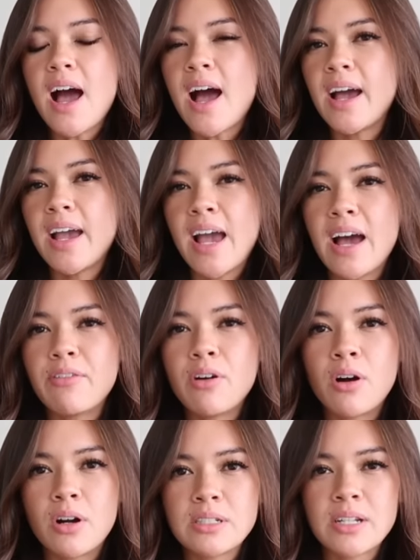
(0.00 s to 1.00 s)
I have a
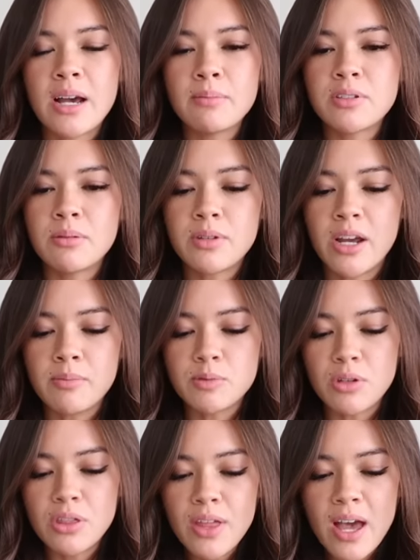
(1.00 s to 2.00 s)
hard time sometimes
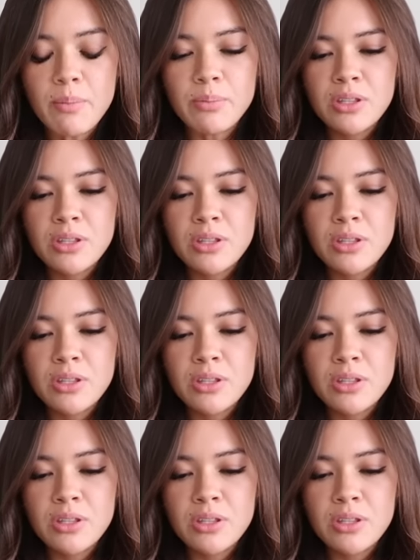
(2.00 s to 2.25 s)
with that,